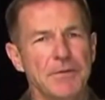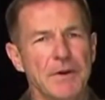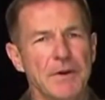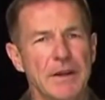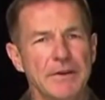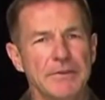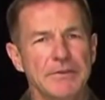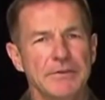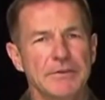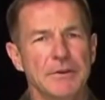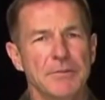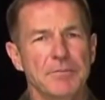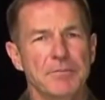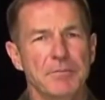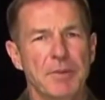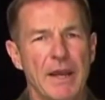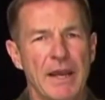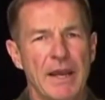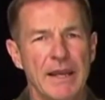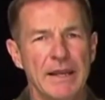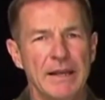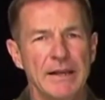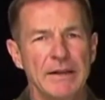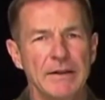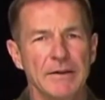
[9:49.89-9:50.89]
faced the
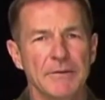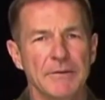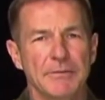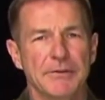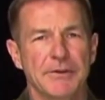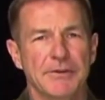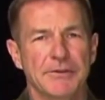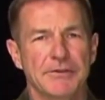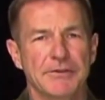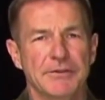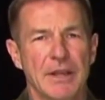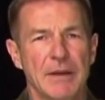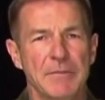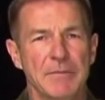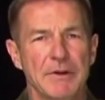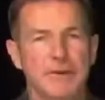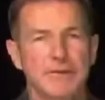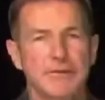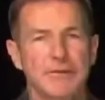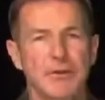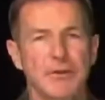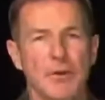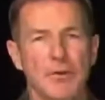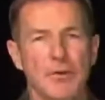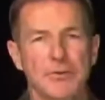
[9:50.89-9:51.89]
pain of systemic
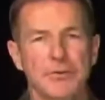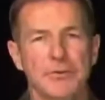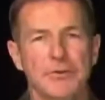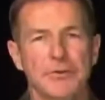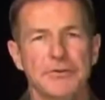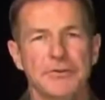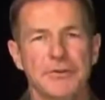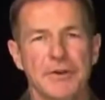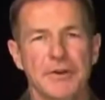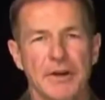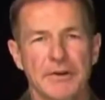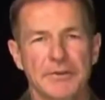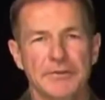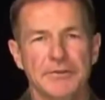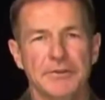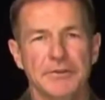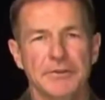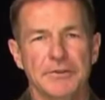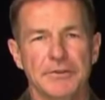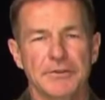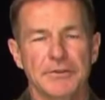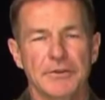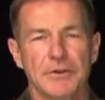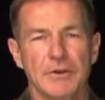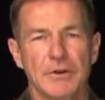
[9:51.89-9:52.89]
social
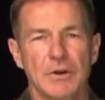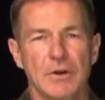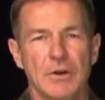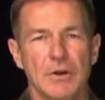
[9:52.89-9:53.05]
injustice,